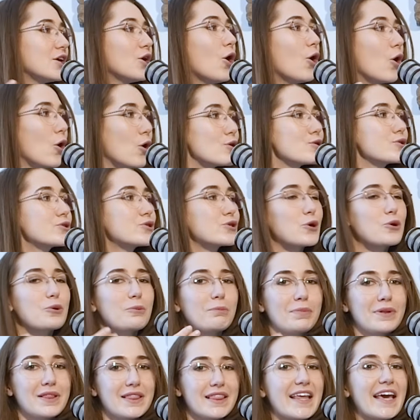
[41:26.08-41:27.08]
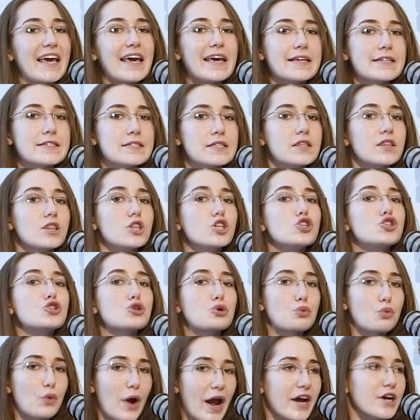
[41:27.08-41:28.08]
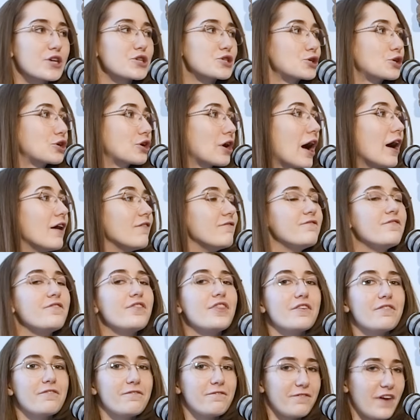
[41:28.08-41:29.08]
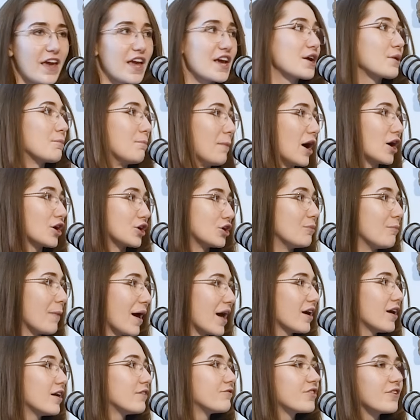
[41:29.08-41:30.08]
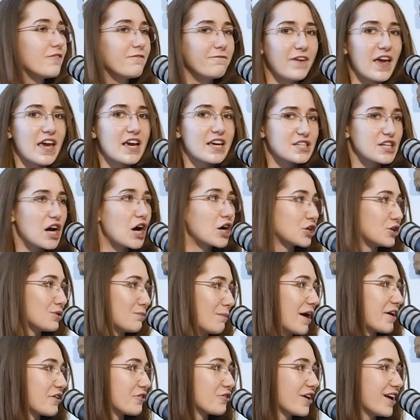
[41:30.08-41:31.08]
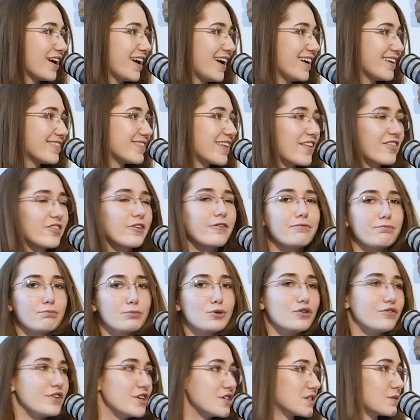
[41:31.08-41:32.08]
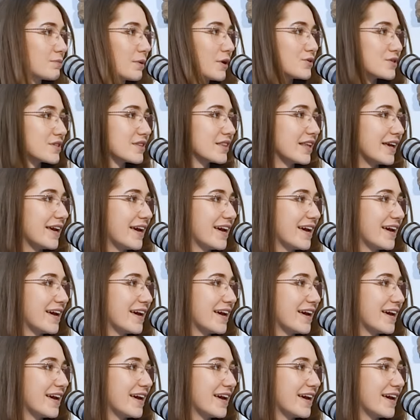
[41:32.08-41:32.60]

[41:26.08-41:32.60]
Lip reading: also plays the director of the fake documentary that the movie supposedly